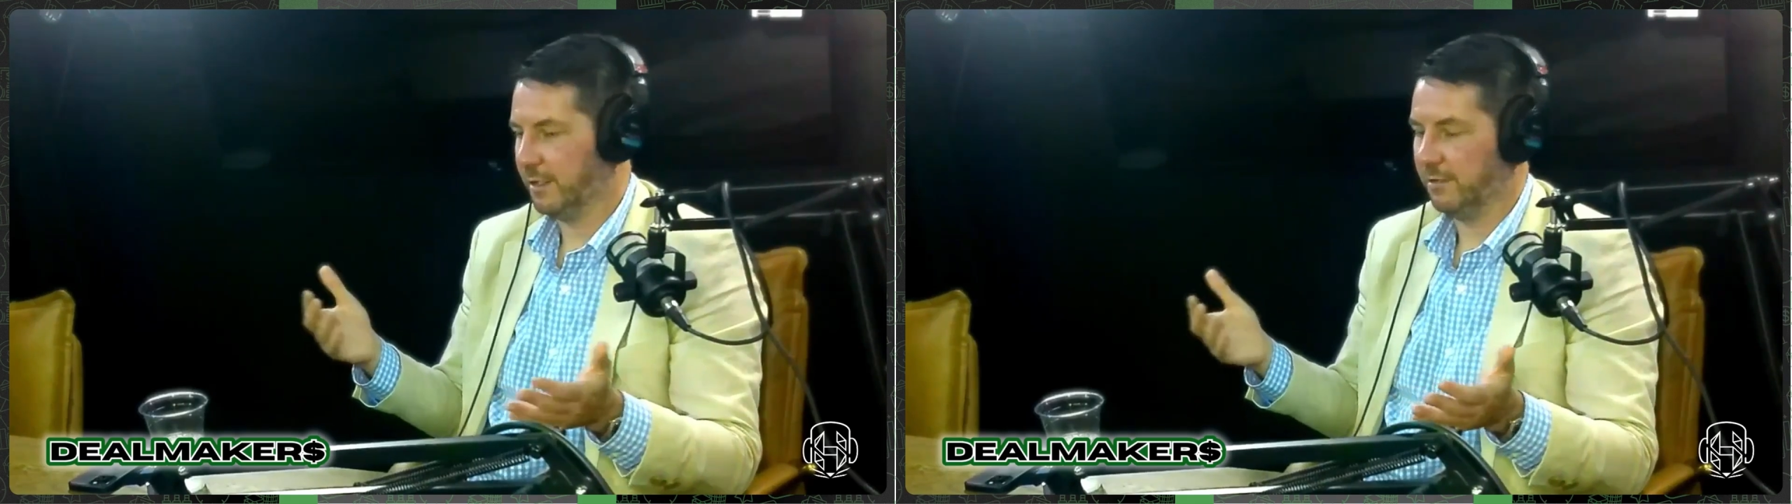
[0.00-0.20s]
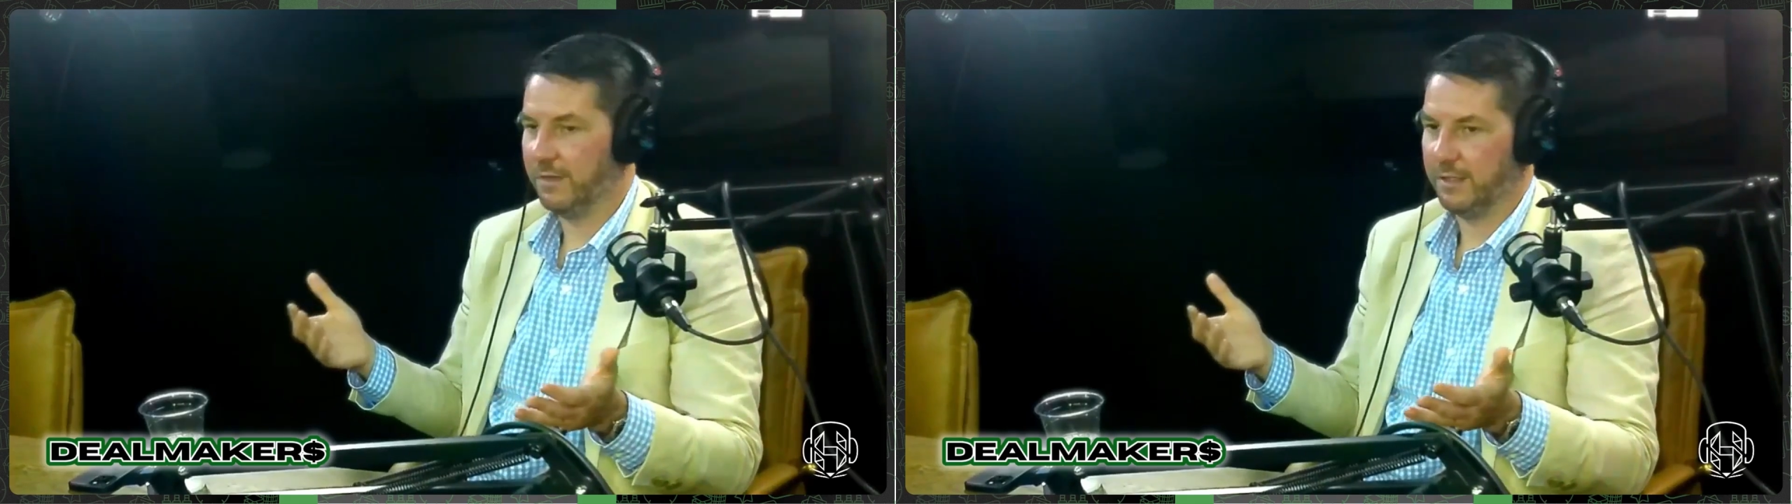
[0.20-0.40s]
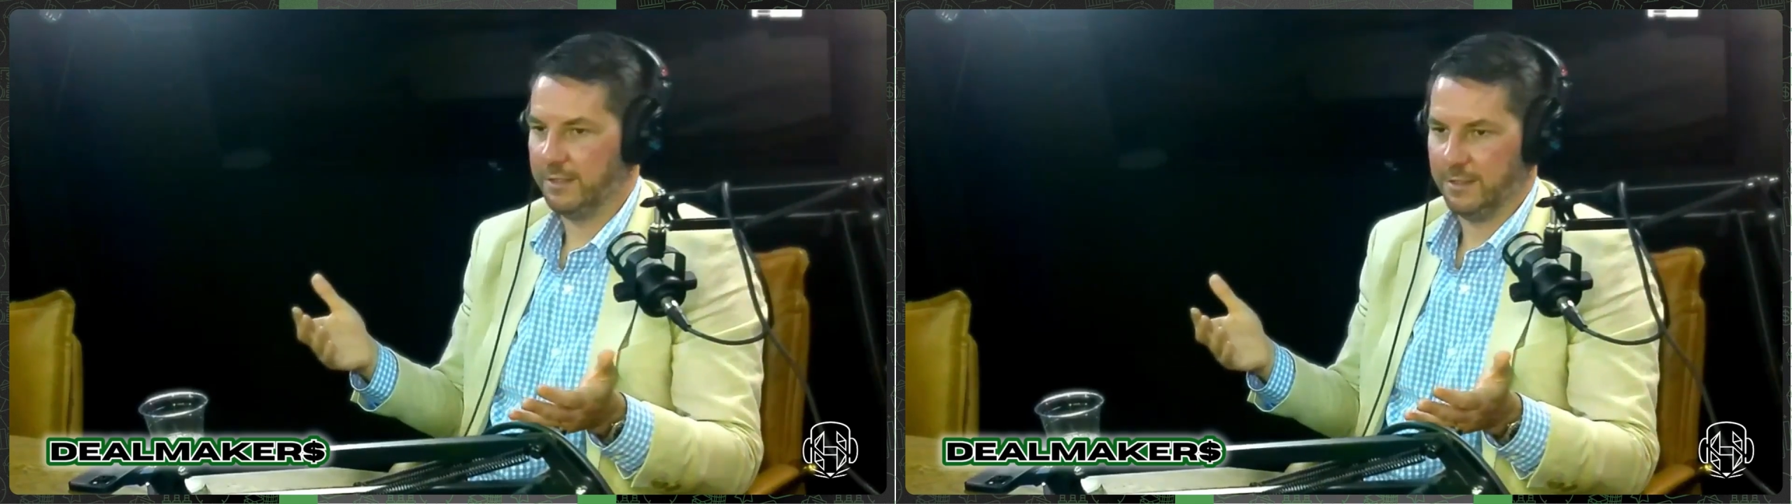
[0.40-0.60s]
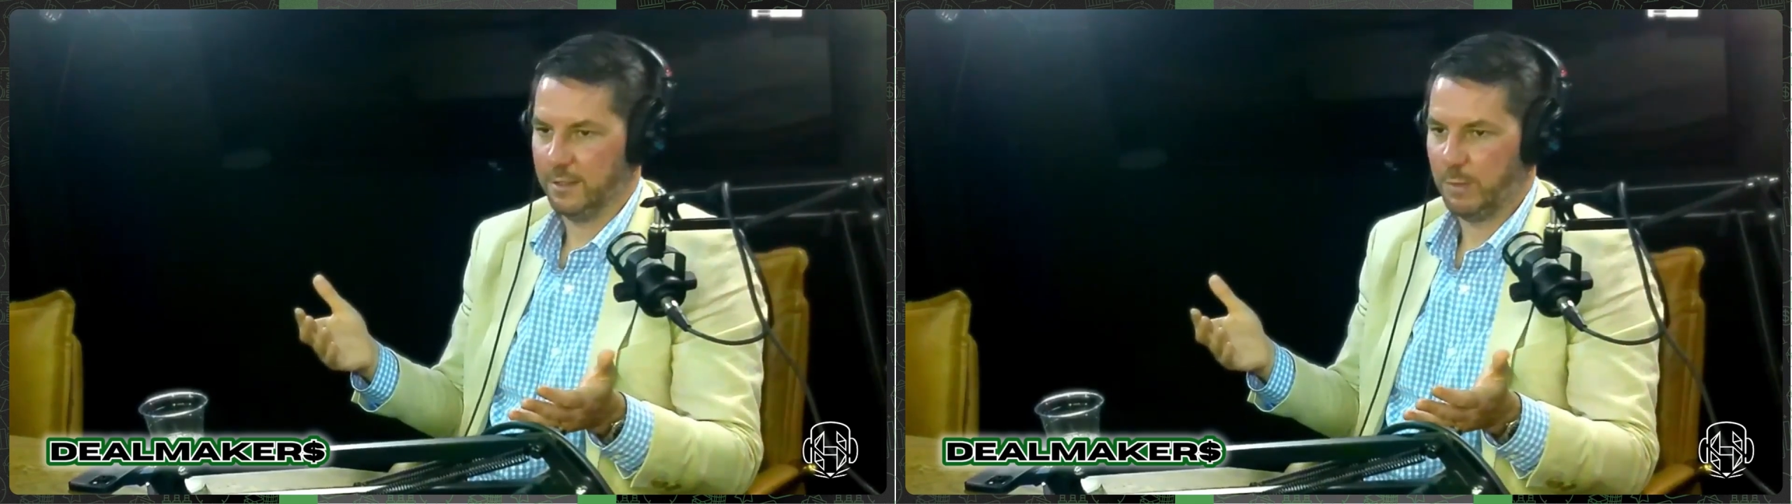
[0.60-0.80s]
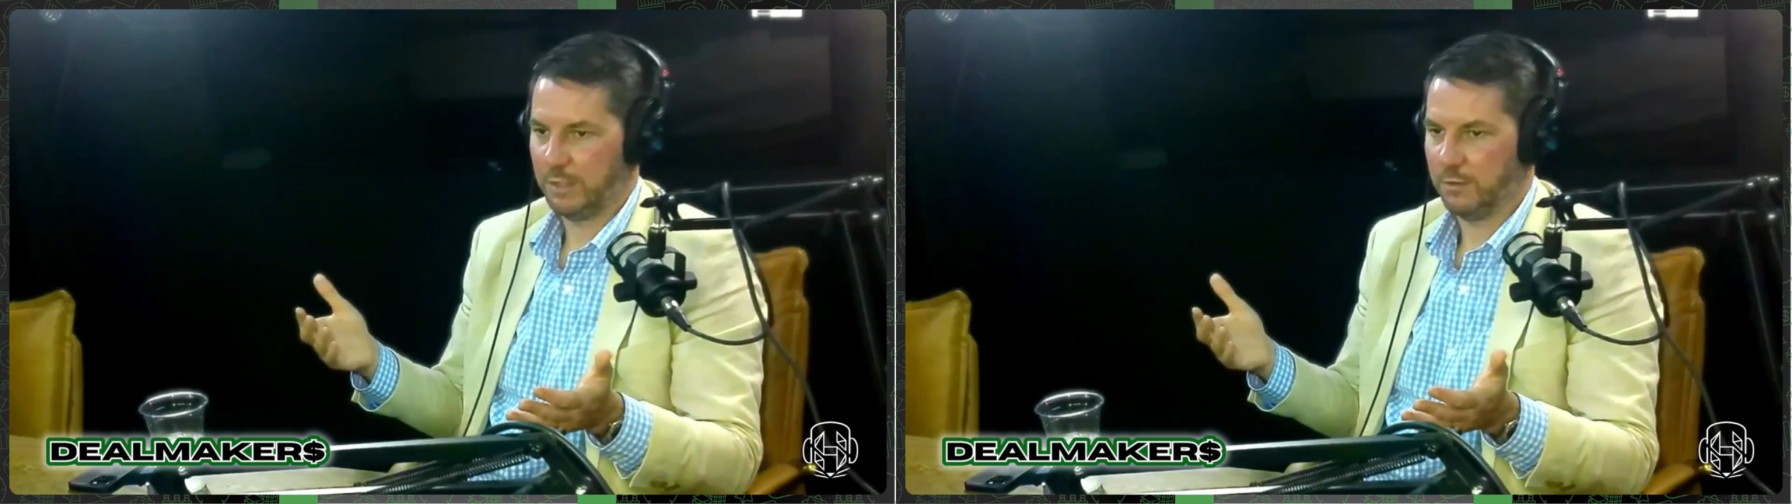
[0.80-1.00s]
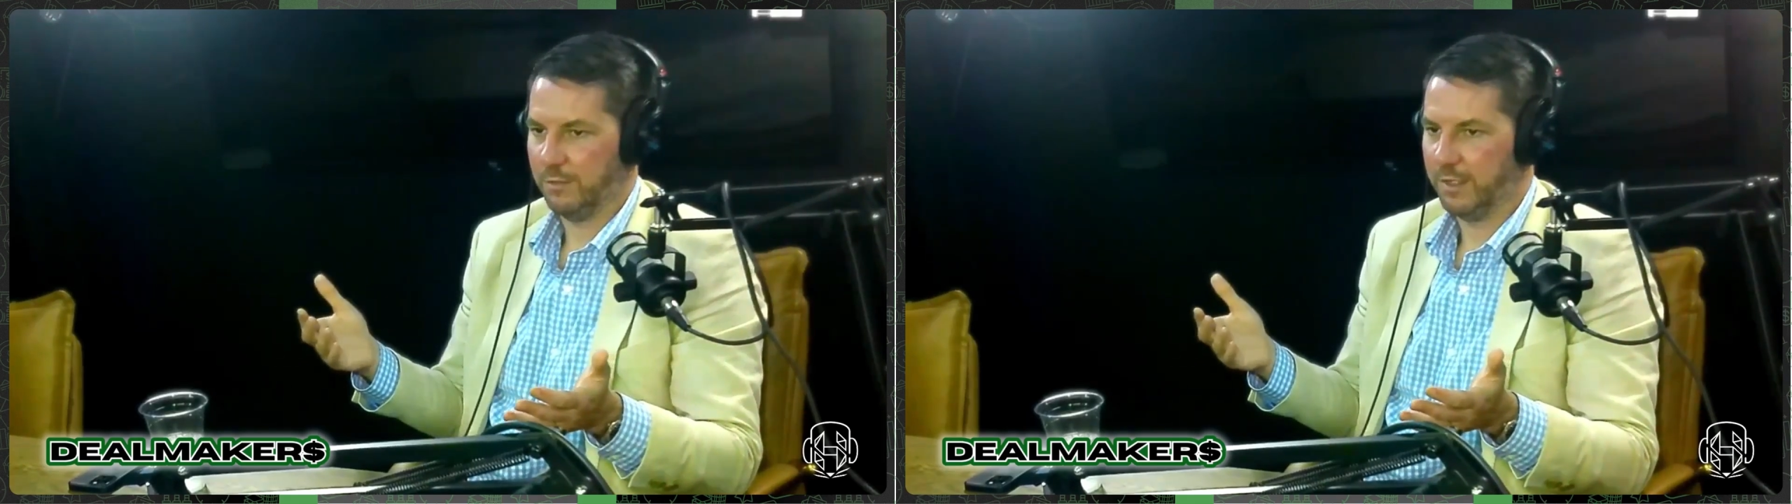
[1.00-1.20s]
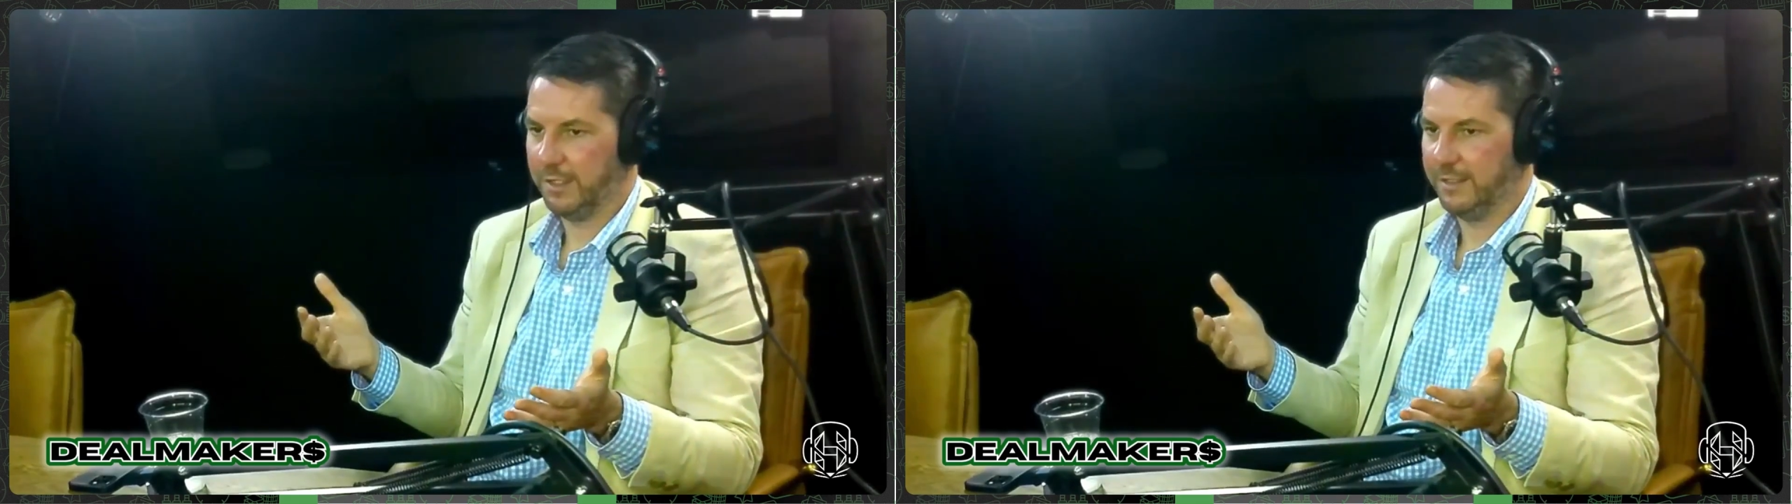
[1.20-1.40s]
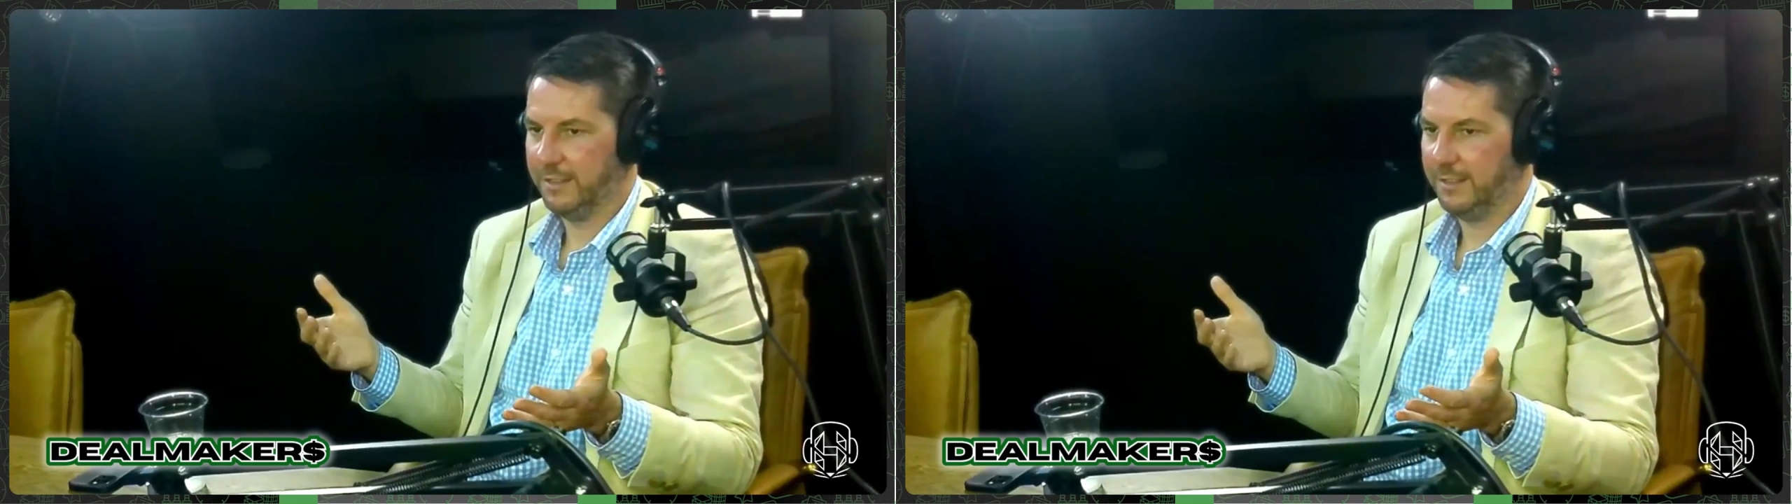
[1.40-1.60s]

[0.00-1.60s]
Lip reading: you're going to find the dispensary, right?